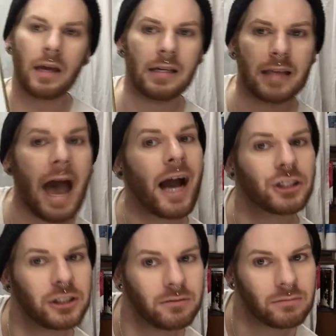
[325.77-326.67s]
is
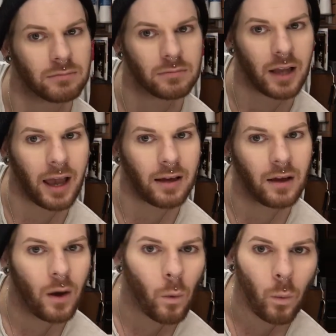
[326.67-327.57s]
action, okay?
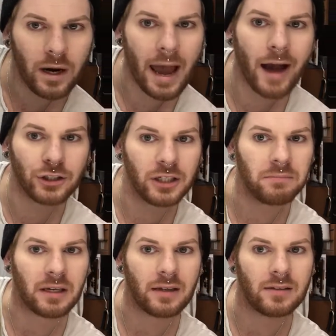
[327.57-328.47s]
What action
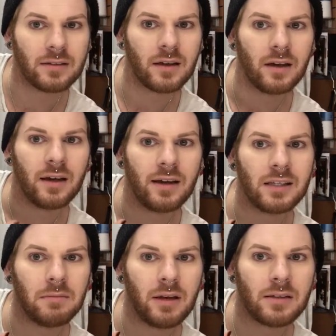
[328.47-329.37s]
means is
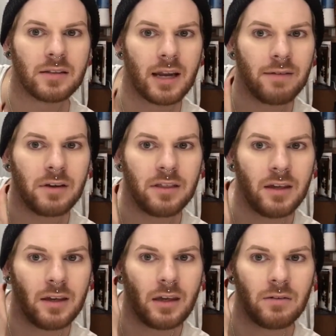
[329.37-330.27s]
it means that
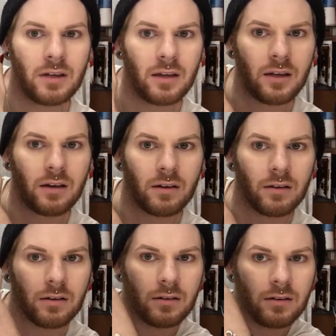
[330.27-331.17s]
everything you did
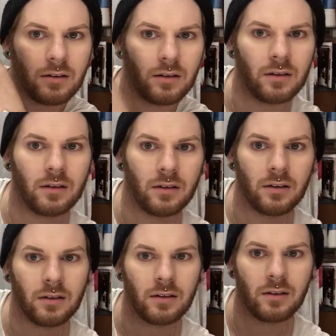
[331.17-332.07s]
here
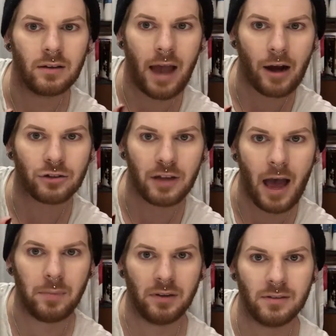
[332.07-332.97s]
actually
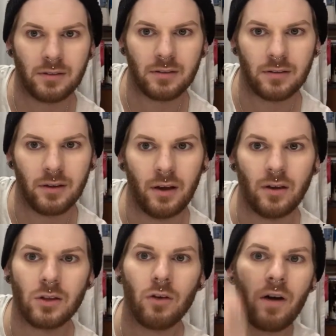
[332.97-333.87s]
happens.
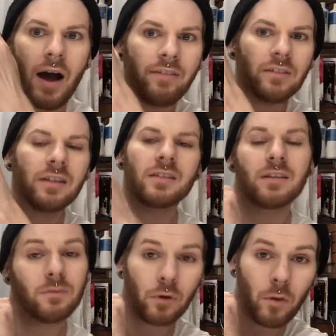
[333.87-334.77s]
So if I
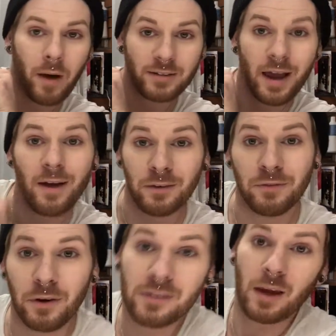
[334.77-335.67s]
listen, we'll go back to Helen,
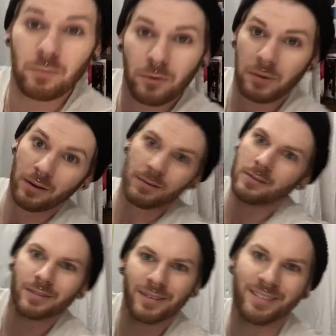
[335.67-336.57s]
for example,
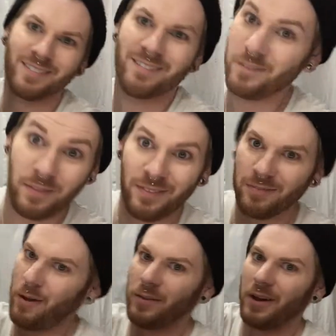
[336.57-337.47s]
because
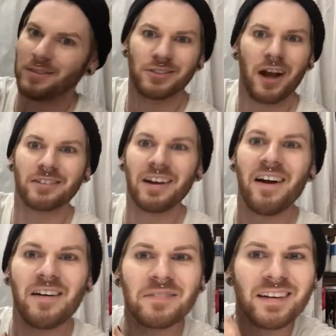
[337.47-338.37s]
apparently I jacked her
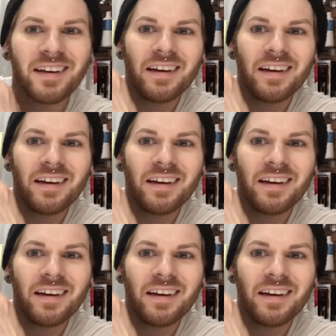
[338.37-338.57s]
hair up.